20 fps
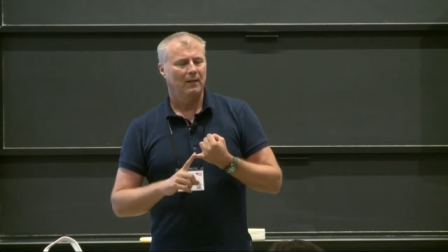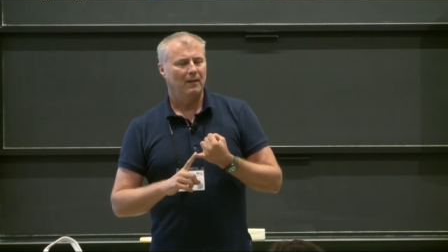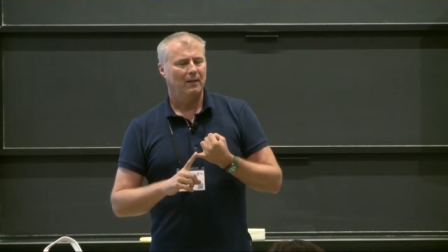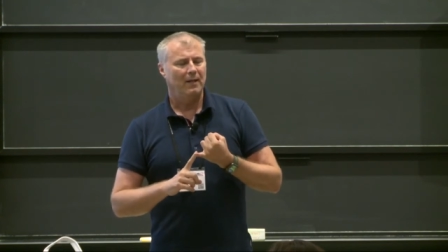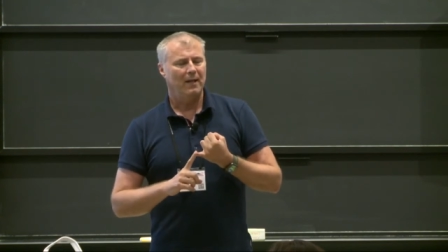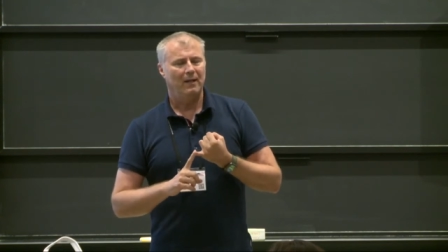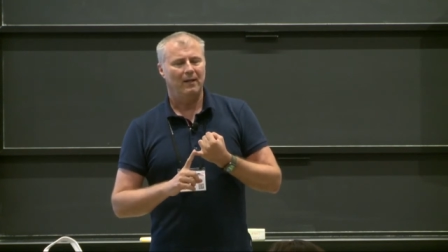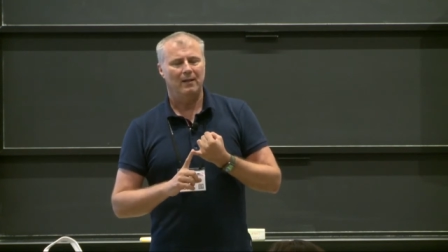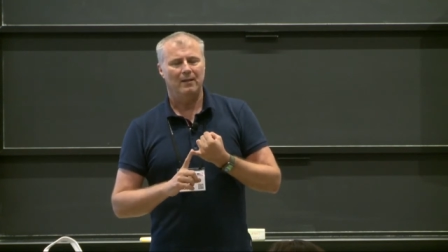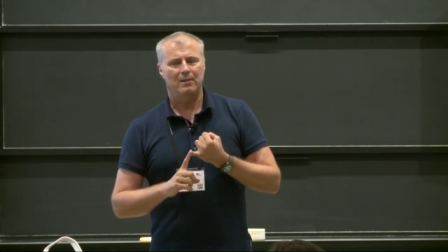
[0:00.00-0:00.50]

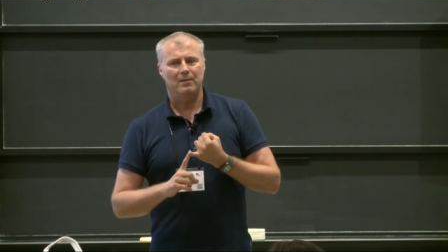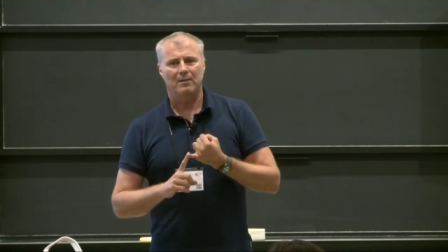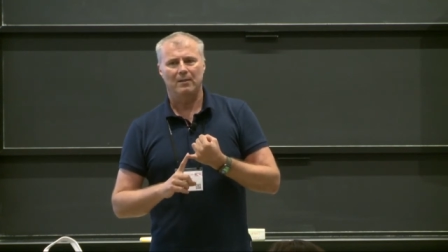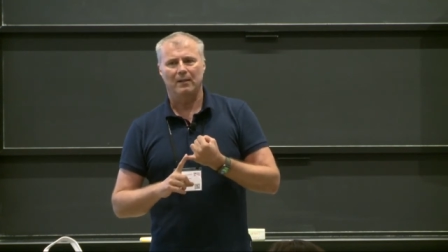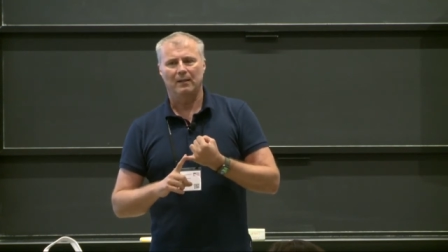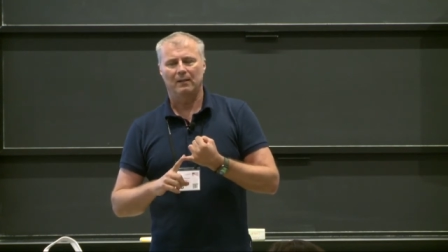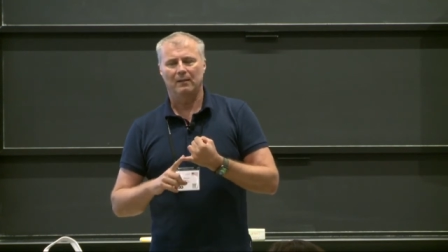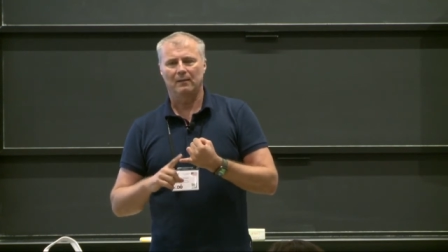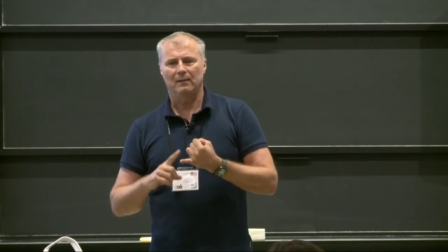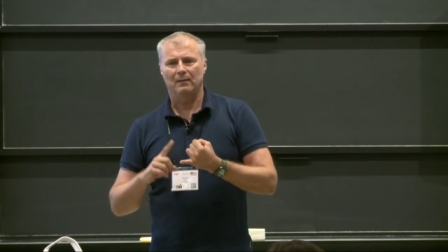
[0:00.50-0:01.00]
has
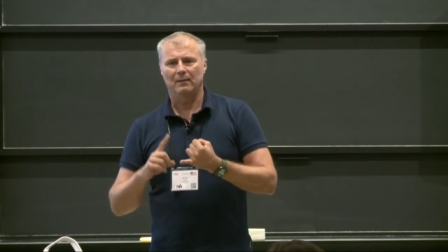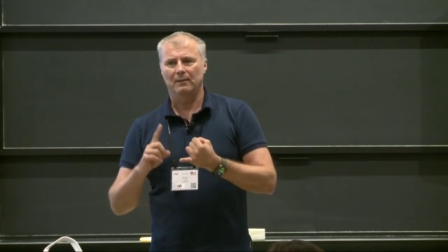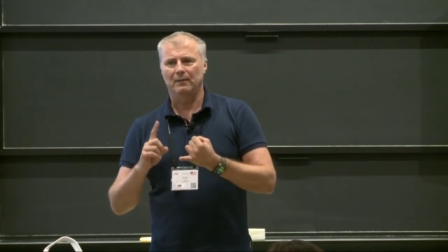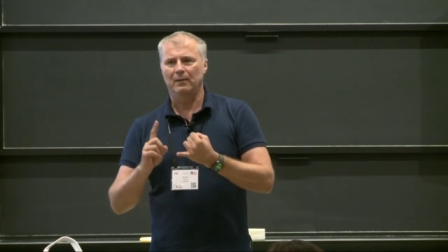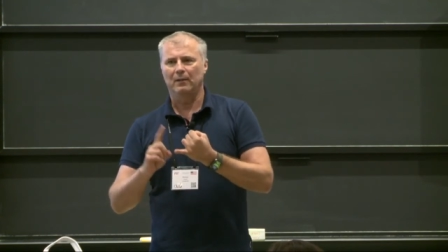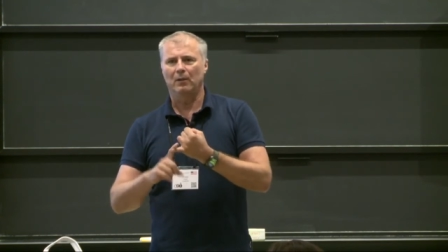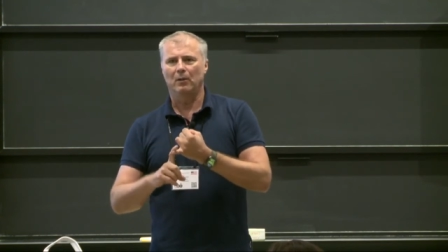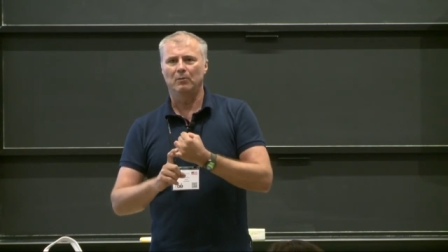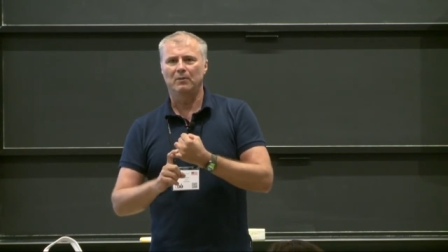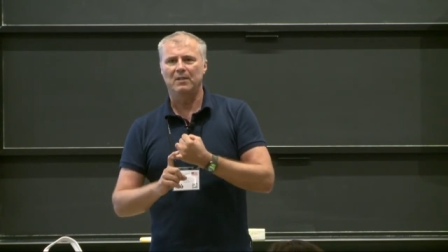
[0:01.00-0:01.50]
like,
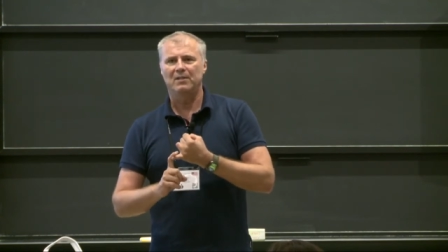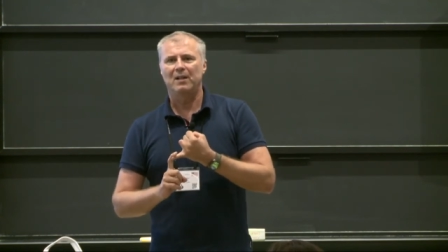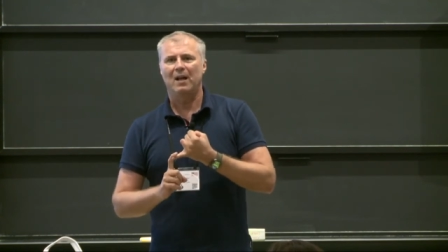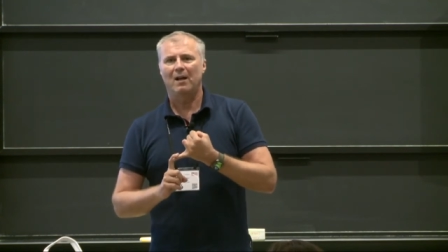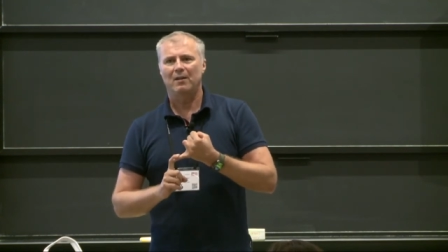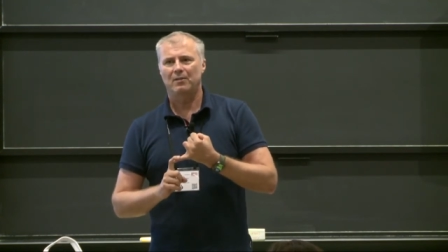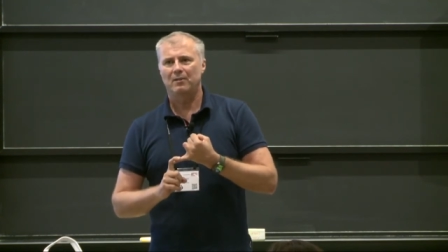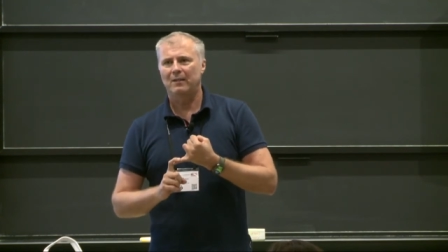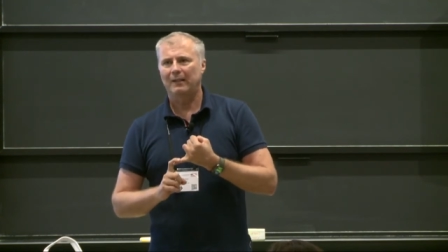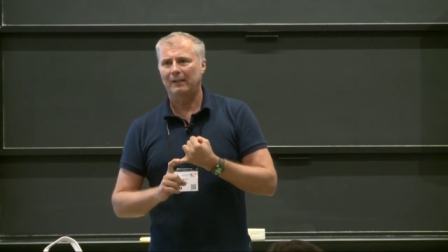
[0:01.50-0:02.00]
you know,
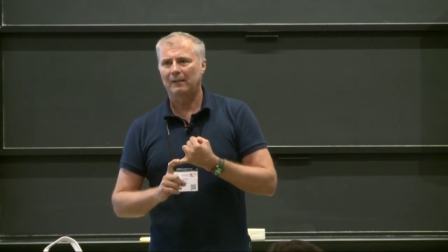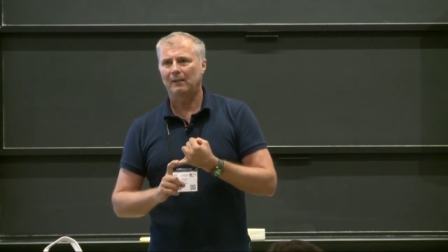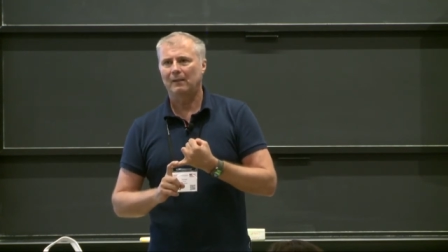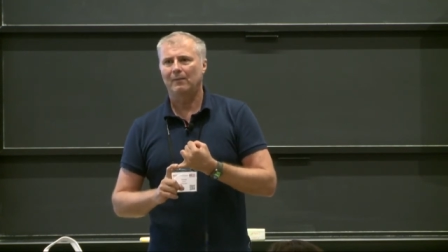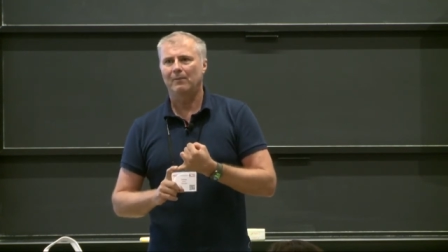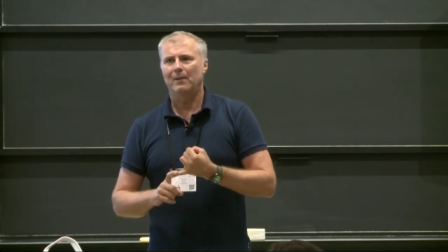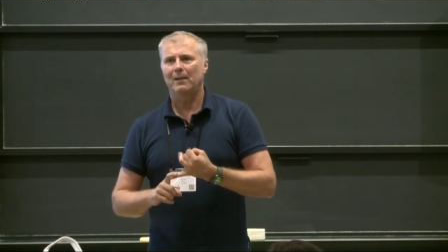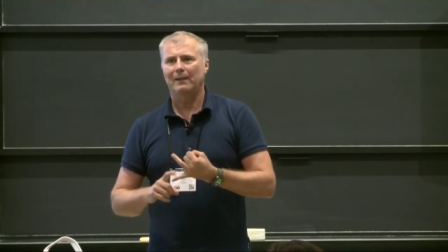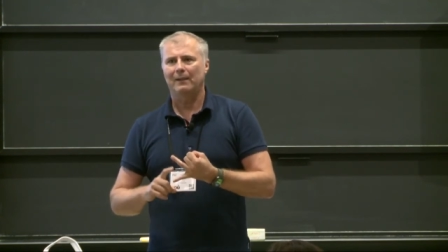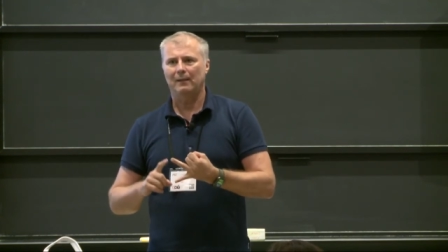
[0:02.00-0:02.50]
disaster
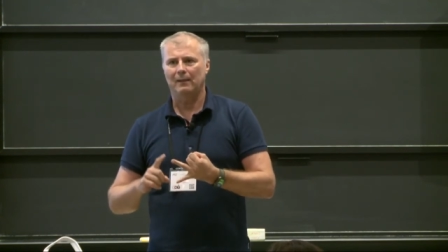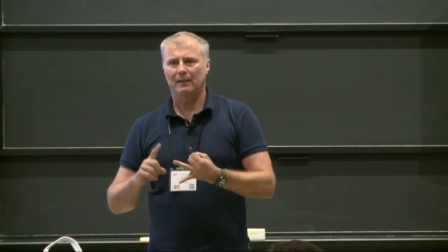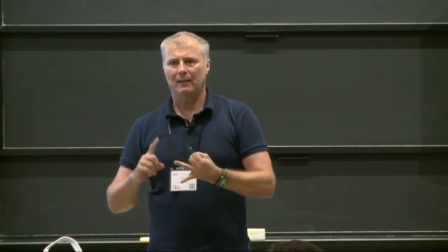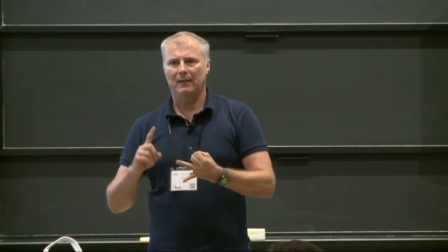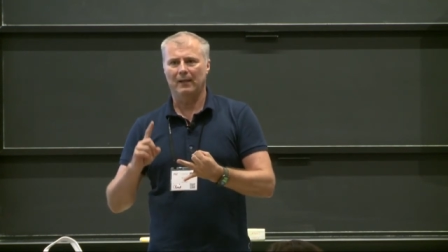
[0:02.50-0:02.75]
recovery